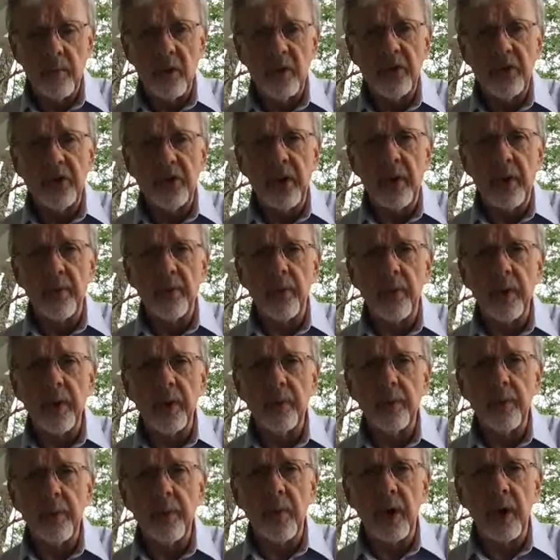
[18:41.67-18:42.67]

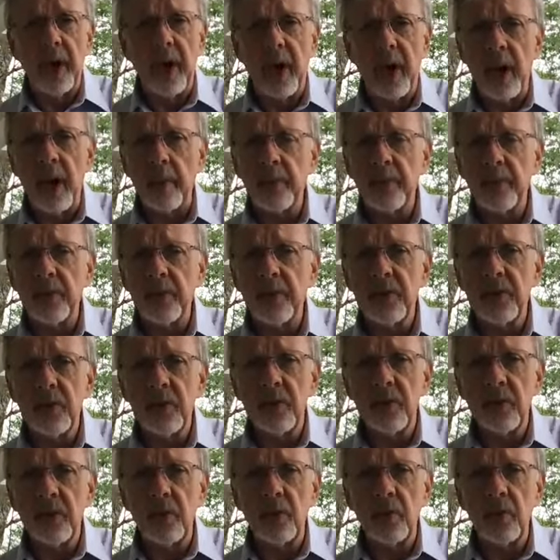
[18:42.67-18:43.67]
suffering perhaps
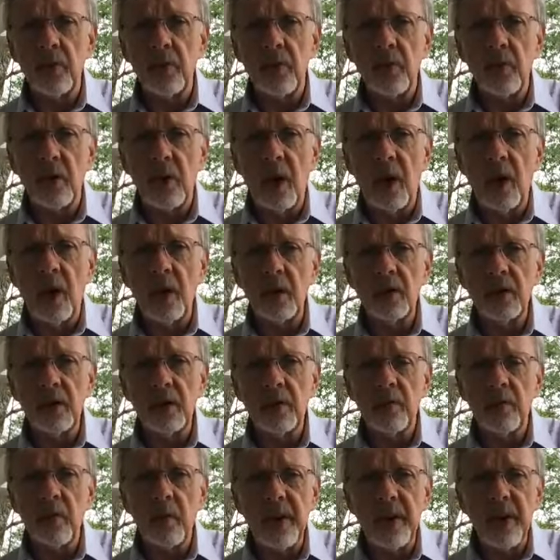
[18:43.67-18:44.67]
due to
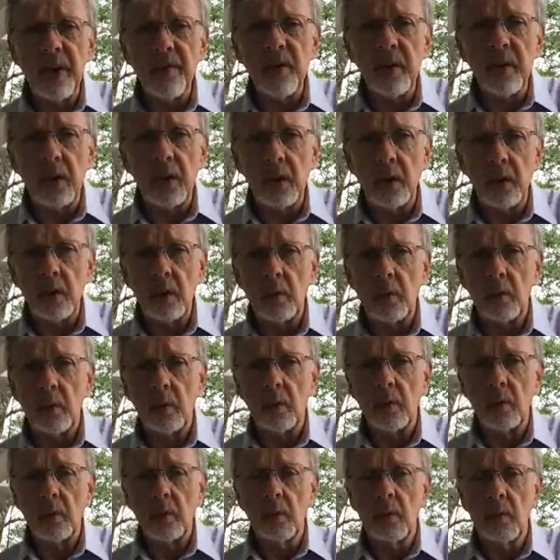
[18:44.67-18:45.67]
loss of revenue
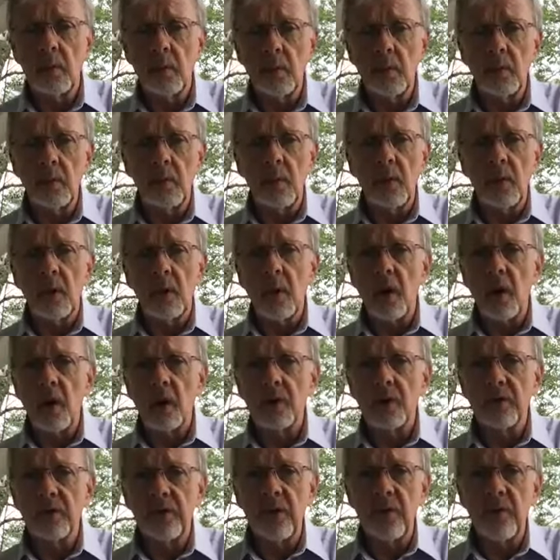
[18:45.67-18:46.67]

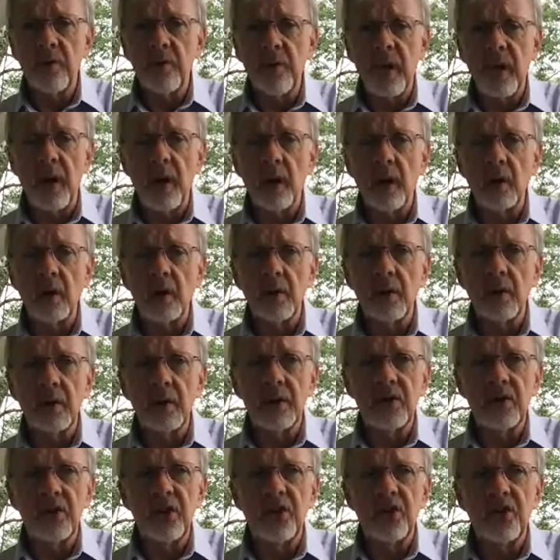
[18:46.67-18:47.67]
because of our
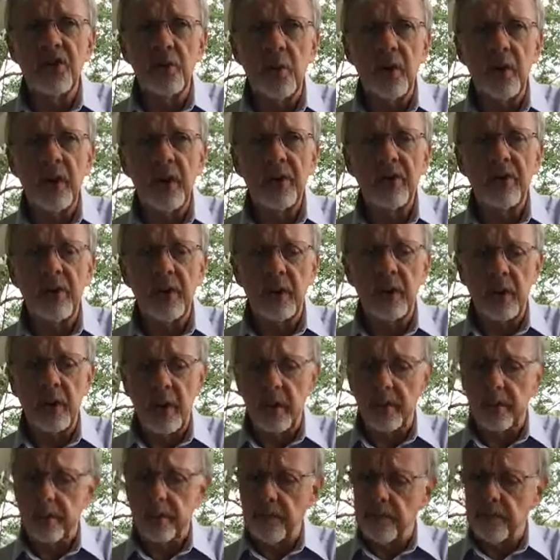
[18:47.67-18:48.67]
situation
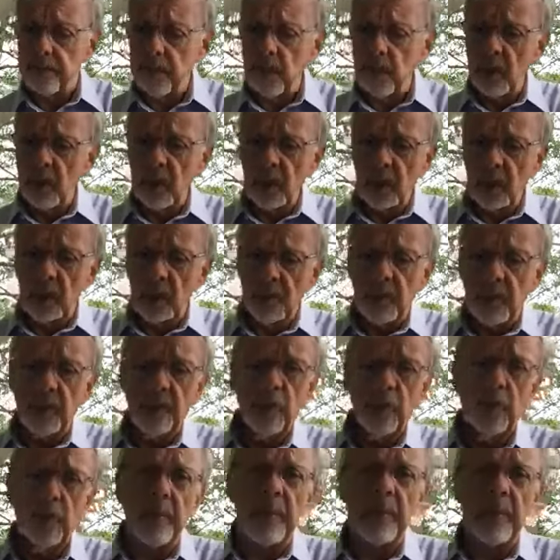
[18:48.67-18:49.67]
that
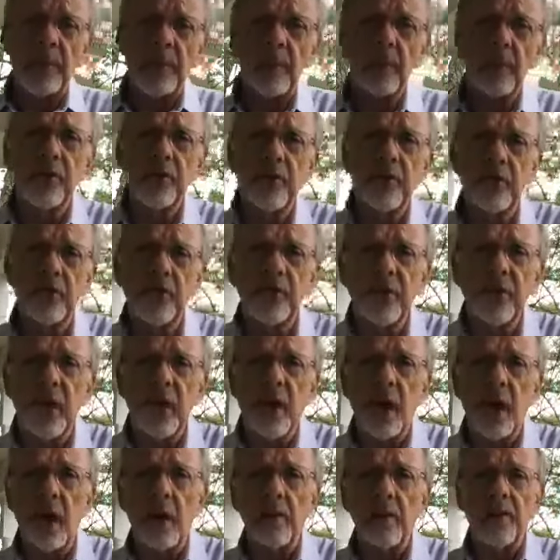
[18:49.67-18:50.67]
people may lose their
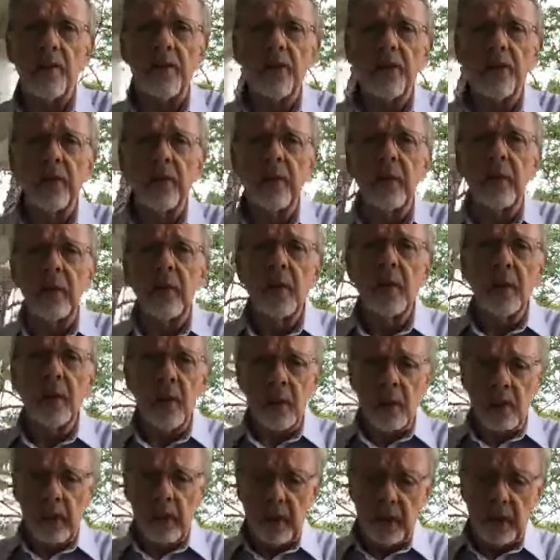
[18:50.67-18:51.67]
jobs
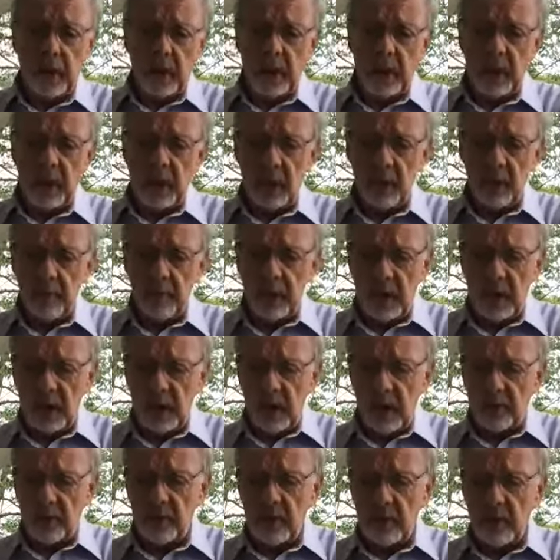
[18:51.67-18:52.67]
uh, and they may
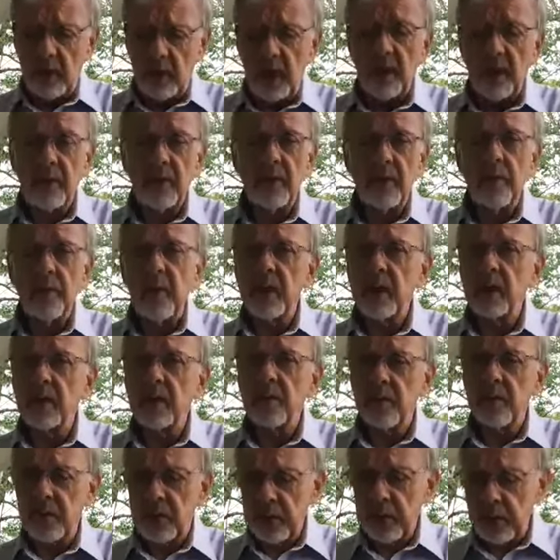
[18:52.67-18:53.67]
have to, have to make
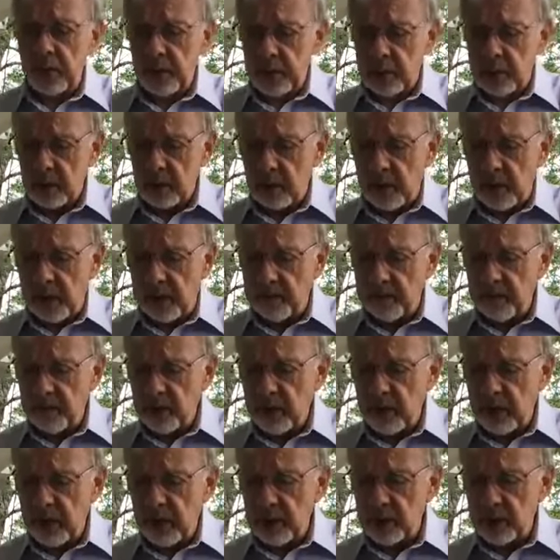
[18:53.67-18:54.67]
some serious life
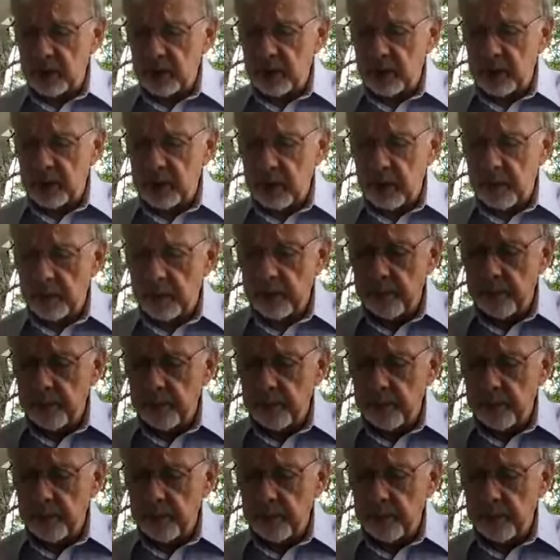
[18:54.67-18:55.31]
changes.